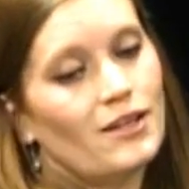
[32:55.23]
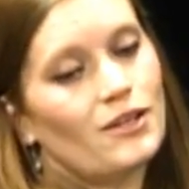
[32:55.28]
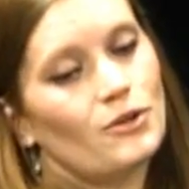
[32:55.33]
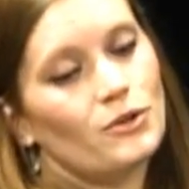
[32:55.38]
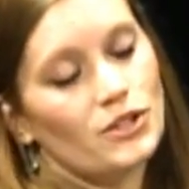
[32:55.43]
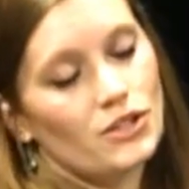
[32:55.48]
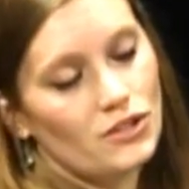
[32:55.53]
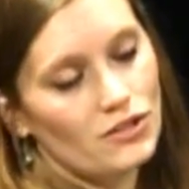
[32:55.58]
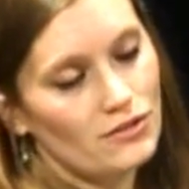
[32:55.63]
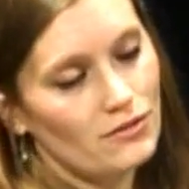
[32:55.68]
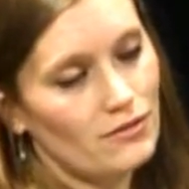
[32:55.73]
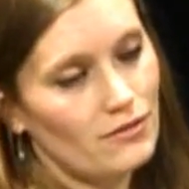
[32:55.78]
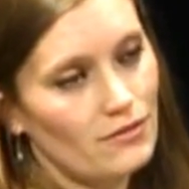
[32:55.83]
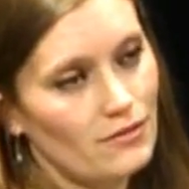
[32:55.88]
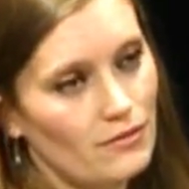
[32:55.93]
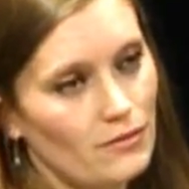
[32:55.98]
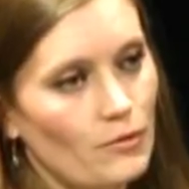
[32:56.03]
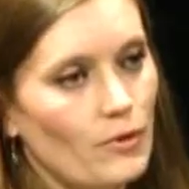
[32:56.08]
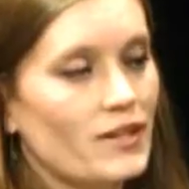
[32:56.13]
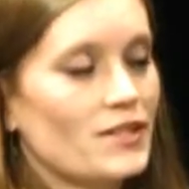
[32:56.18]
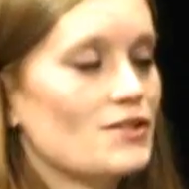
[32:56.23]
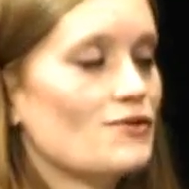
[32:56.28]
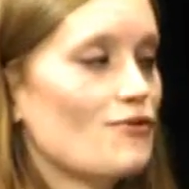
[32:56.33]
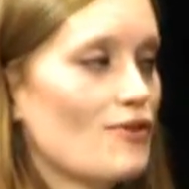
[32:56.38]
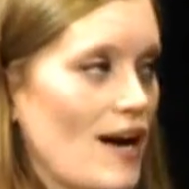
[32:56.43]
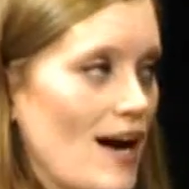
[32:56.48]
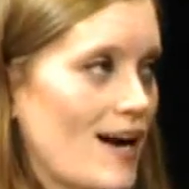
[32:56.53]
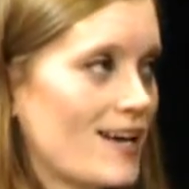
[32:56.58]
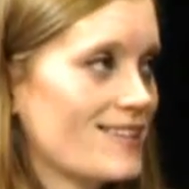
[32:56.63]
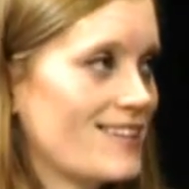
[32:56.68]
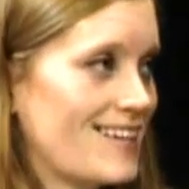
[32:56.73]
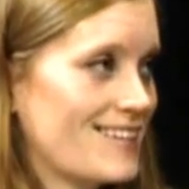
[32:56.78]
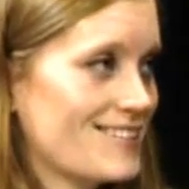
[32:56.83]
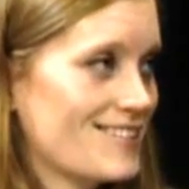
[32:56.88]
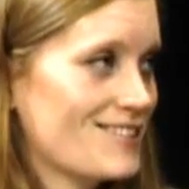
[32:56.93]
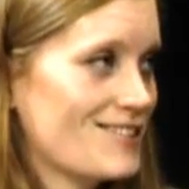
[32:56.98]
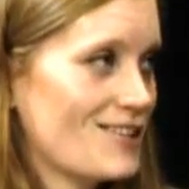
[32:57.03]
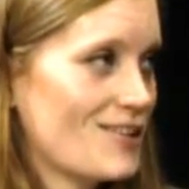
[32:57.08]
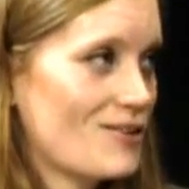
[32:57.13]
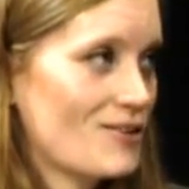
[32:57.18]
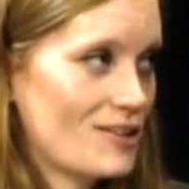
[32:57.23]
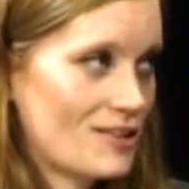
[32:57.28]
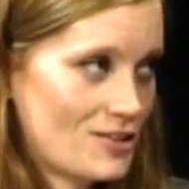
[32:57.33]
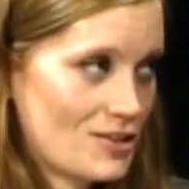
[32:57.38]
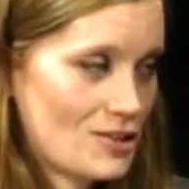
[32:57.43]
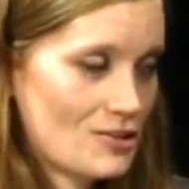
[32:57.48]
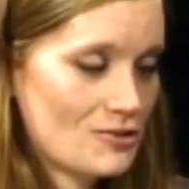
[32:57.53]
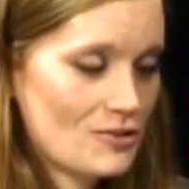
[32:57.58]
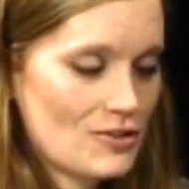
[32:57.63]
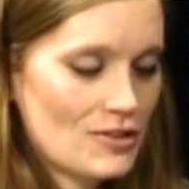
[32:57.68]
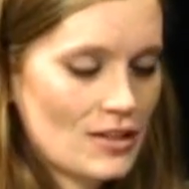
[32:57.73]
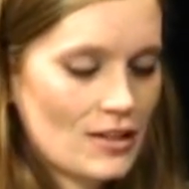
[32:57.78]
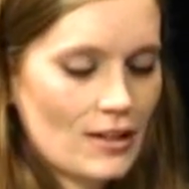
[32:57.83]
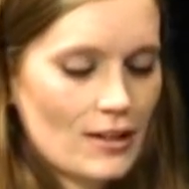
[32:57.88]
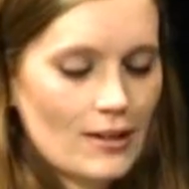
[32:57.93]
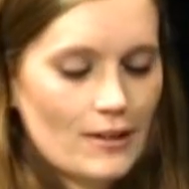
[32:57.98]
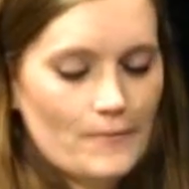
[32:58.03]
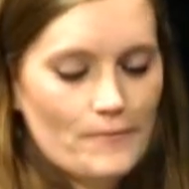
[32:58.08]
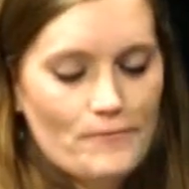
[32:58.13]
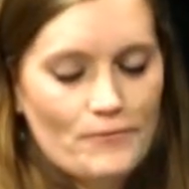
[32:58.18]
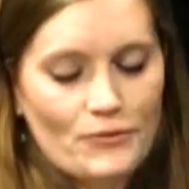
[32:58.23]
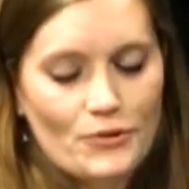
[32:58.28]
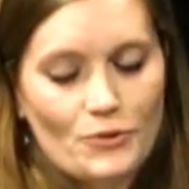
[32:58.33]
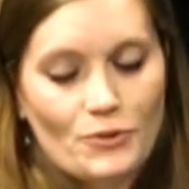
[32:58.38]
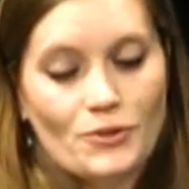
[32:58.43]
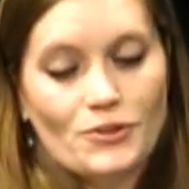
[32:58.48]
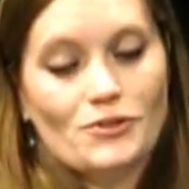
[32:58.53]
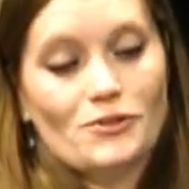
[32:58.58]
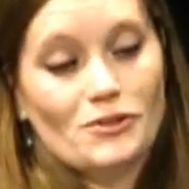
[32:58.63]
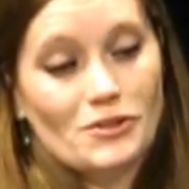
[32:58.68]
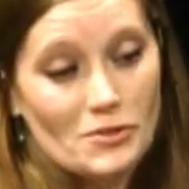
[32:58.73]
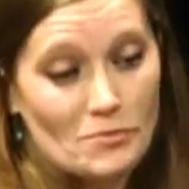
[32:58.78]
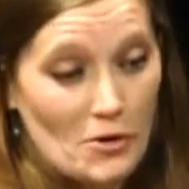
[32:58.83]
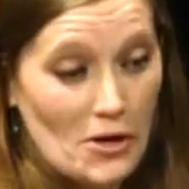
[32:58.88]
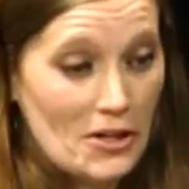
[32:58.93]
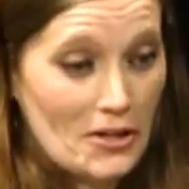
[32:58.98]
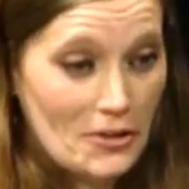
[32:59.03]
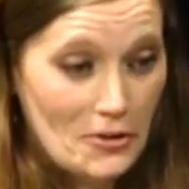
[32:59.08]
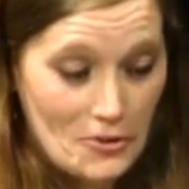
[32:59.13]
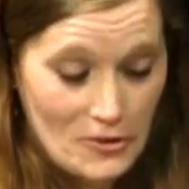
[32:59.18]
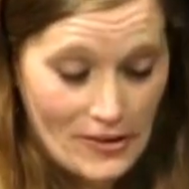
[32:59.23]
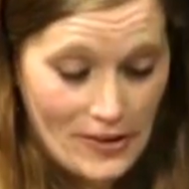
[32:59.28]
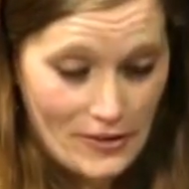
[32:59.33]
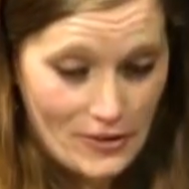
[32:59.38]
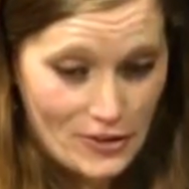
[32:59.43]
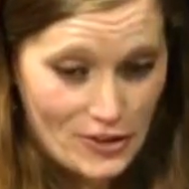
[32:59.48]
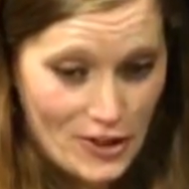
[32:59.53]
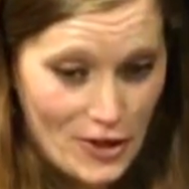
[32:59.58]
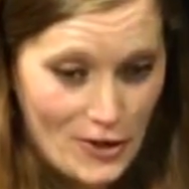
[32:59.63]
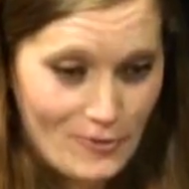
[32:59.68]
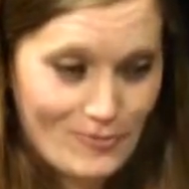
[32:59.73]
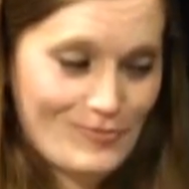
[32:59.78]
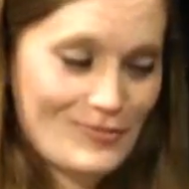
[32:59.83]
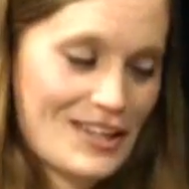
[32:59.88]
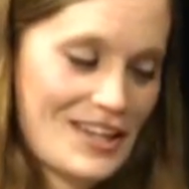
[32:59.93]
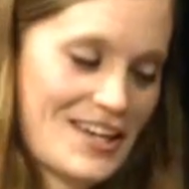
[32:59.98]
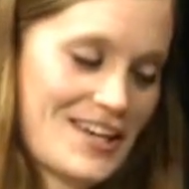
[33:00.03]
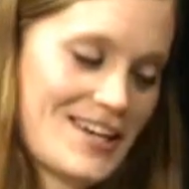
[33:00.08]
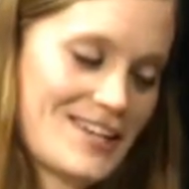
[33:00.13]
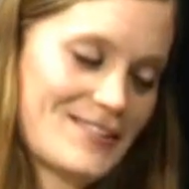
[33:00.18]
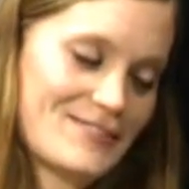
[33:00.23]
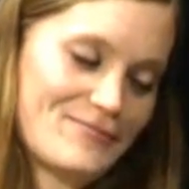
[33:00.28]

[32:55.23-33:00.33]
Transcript: which when it's fracked has its own issues, um, which is probably a whole nother show. Um,